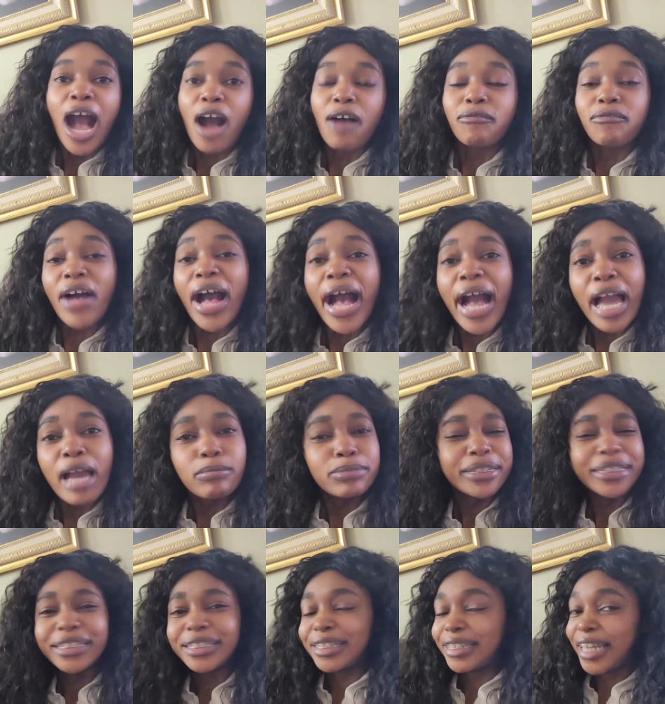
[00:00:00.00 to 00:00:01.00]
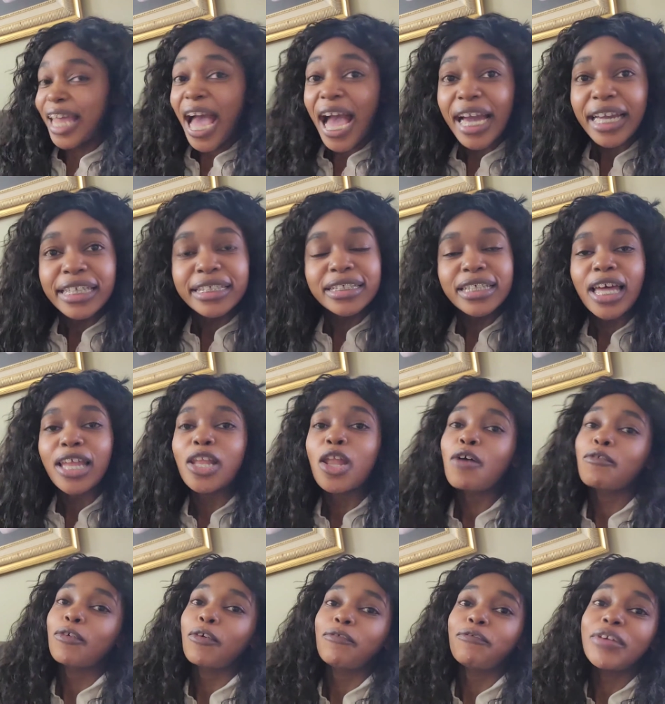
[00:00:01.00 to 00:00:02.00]
uh, vibe she's nice i
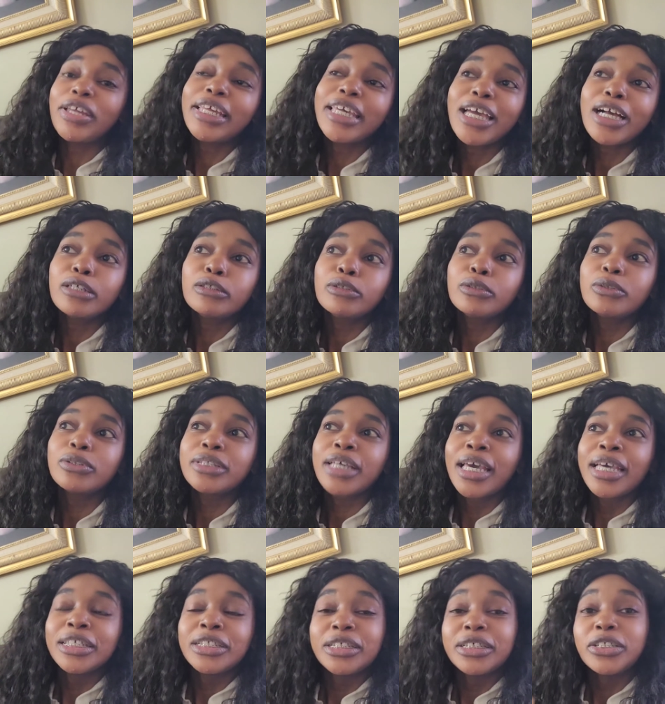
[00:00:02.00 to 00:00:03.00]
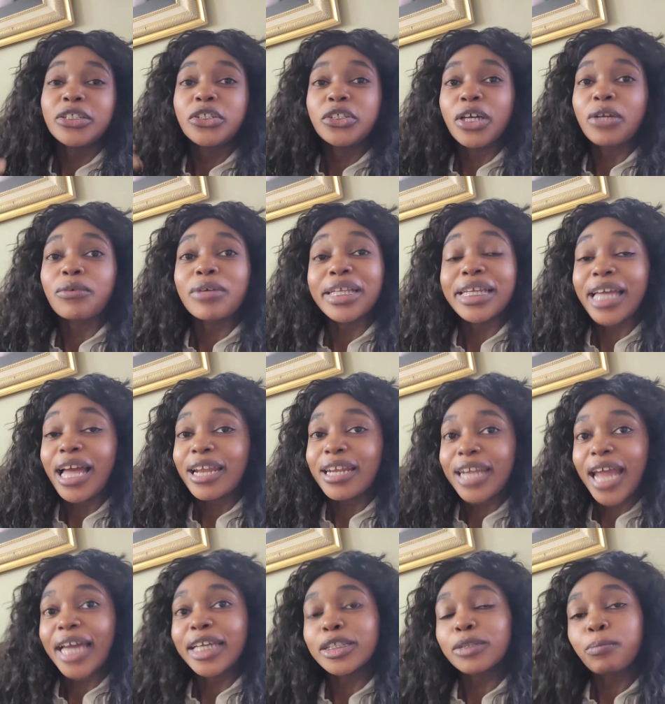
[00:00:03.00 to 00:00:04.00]
love her videos she's generally a
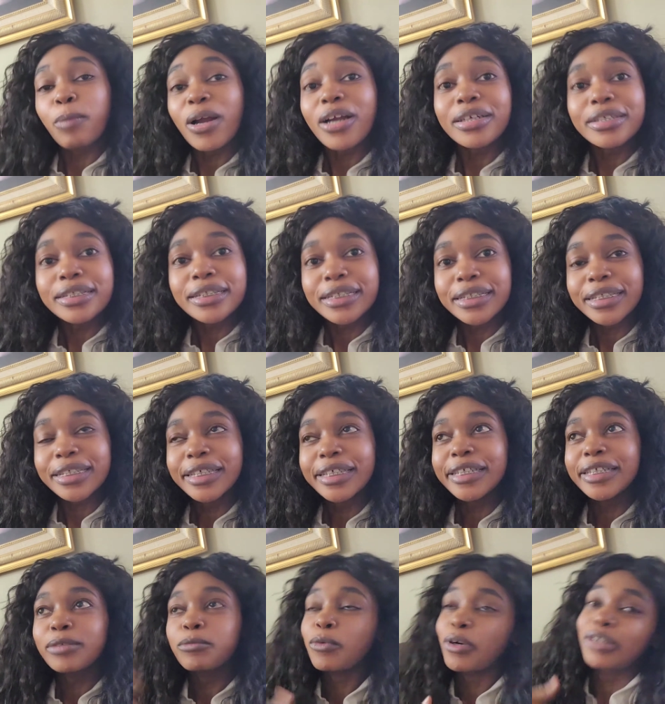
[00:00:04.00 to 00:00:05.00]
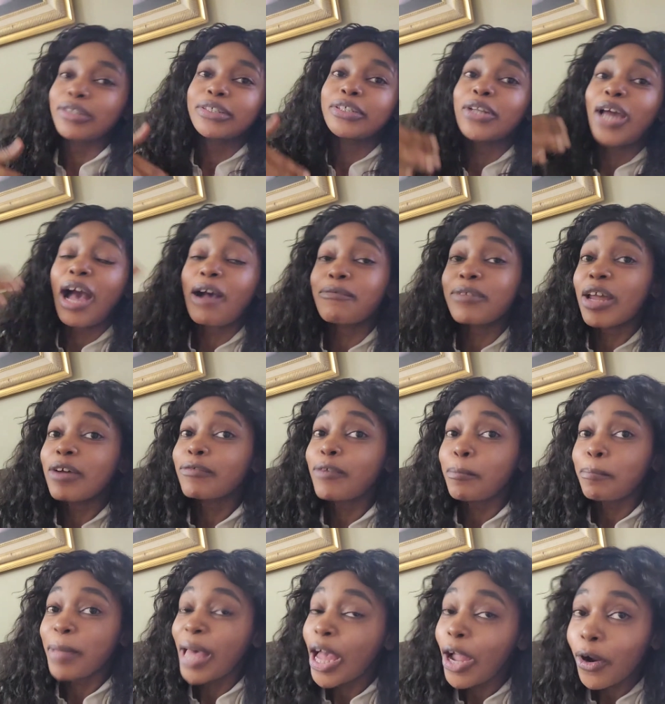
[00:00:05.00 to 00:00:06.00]
nice person well you know i've
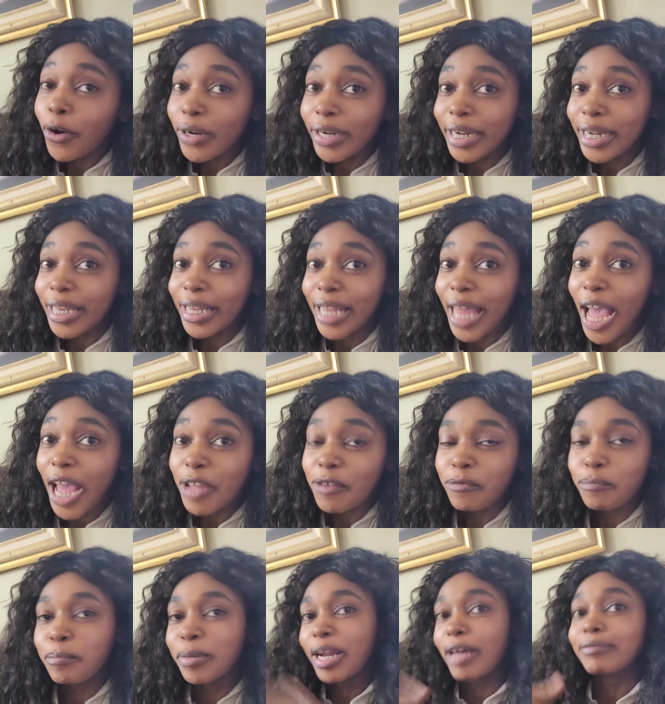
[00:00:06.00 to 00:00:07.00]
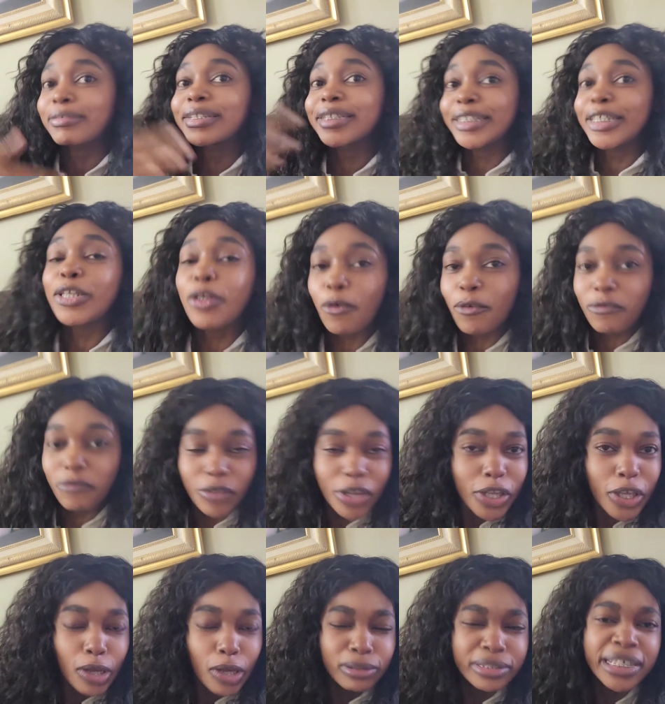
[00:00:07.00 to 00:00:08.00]
never met her in life but i've seen her
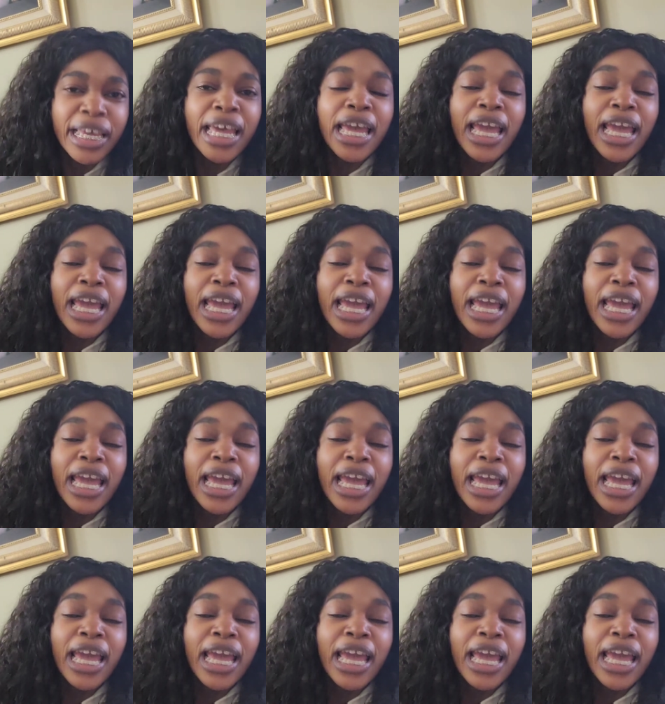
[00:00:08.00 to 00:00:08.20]
videos